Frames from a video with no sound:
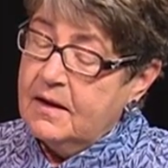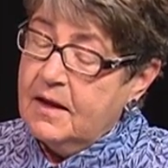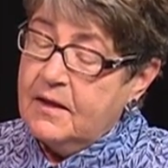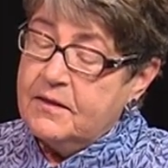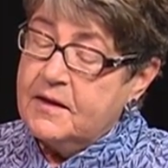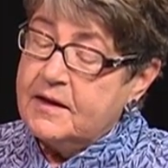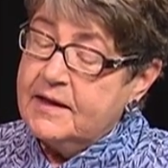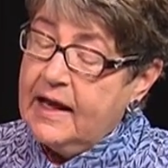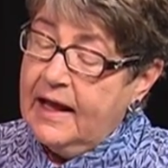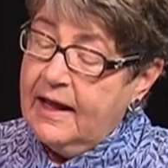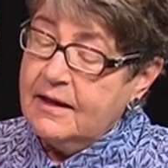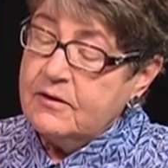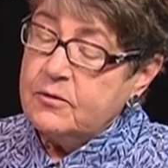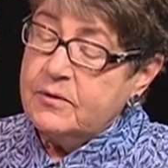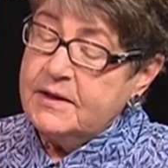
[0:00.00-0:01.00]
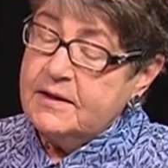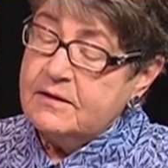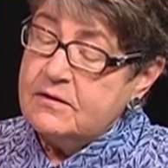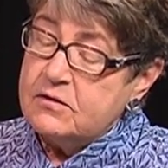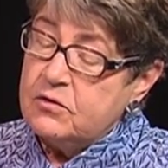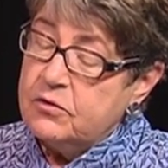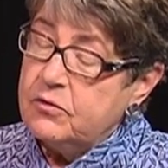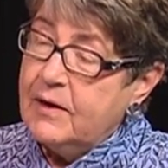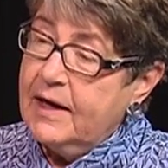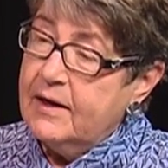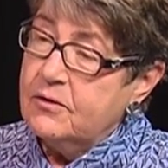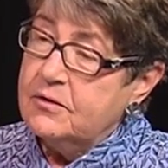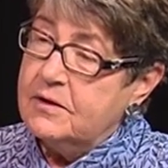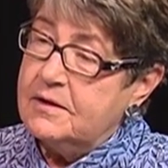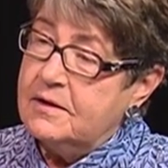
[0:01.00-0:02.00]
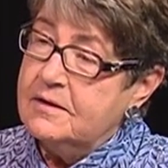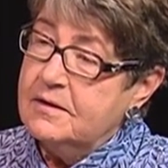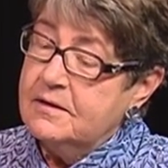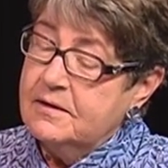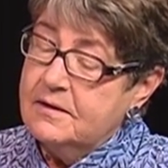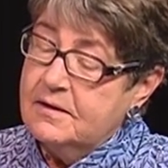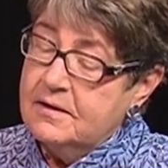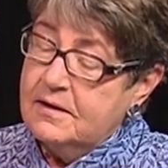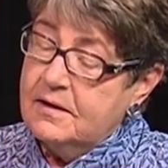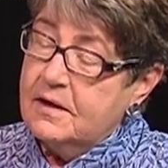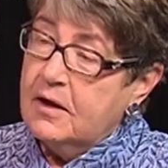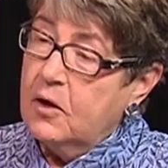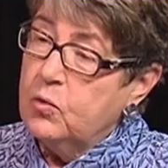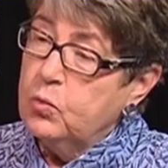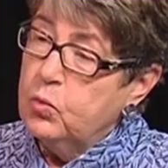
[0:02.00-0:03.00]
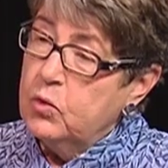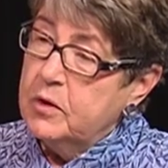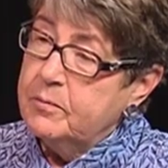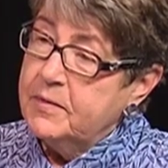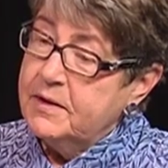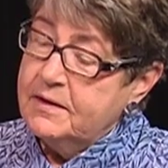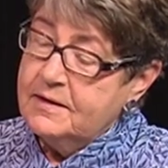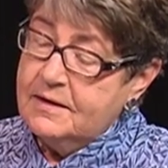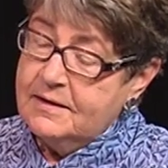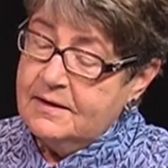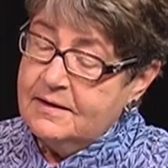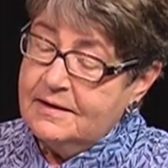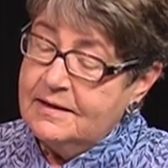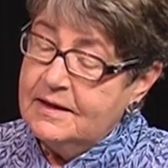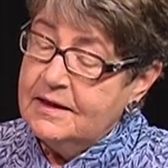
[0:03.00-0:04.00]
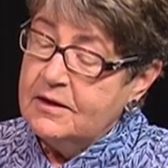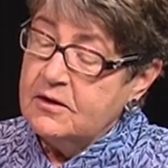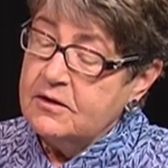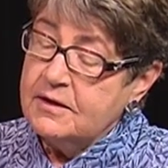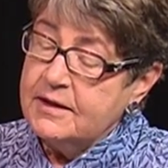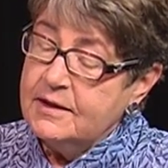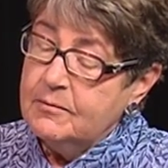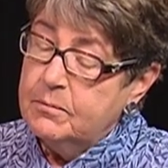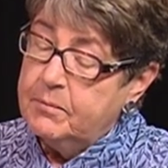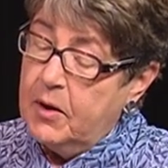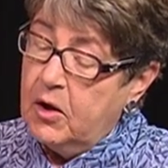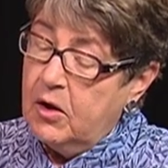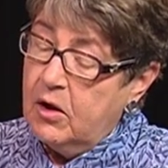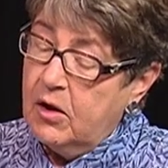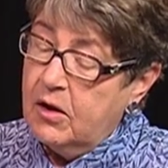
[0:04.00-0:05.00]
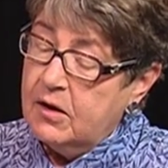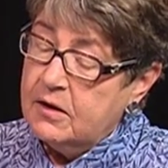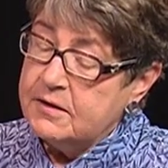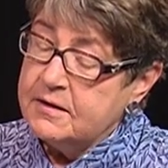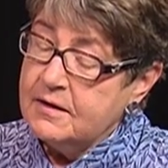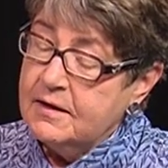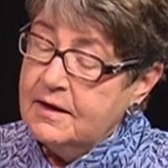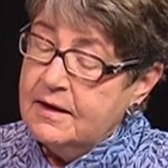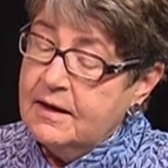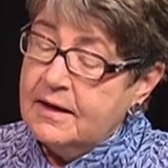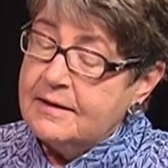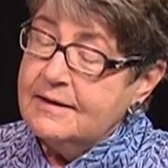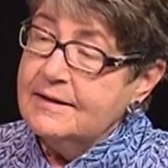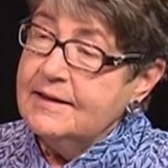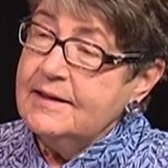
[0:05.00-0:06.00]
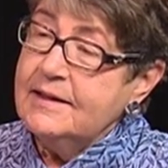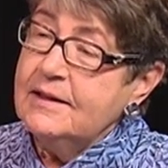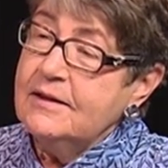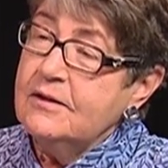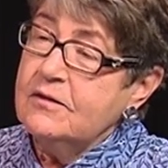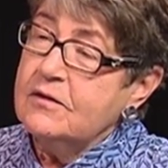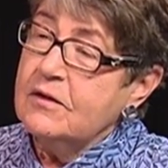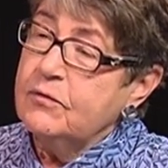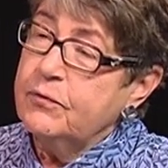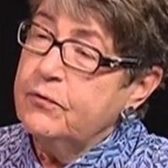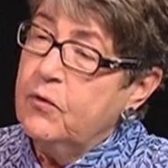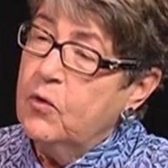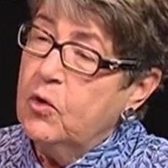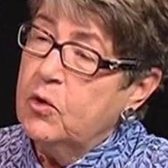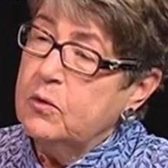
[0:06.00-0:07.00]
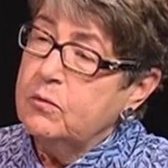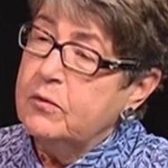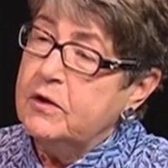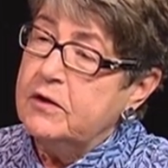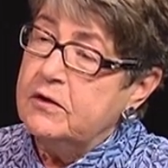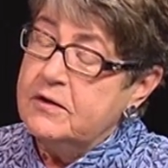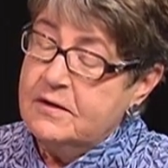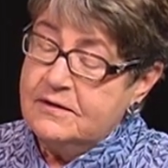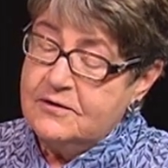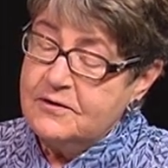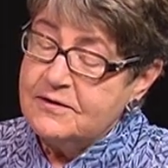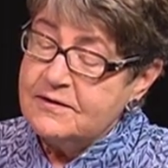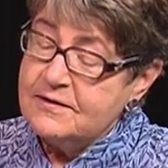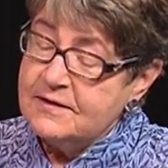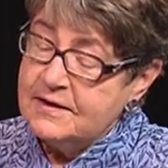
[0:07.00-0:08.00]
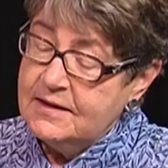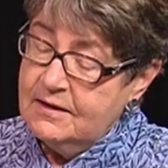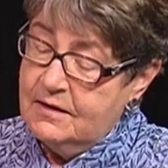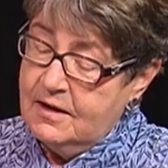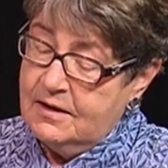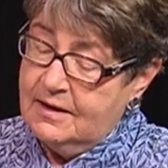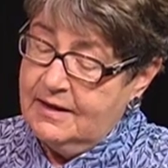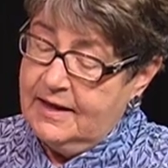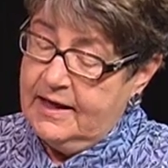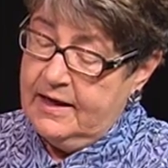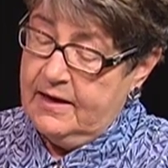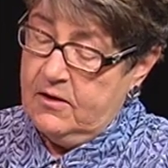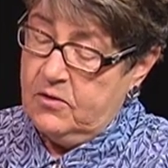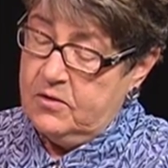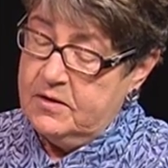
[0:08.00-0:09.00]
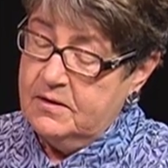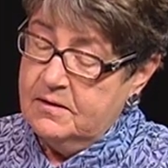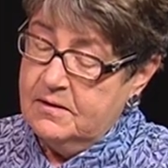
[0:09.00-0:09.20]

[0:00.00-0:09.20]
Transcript: The gallery is crowded. A woman, nearly bald, leans forward to see the cloud.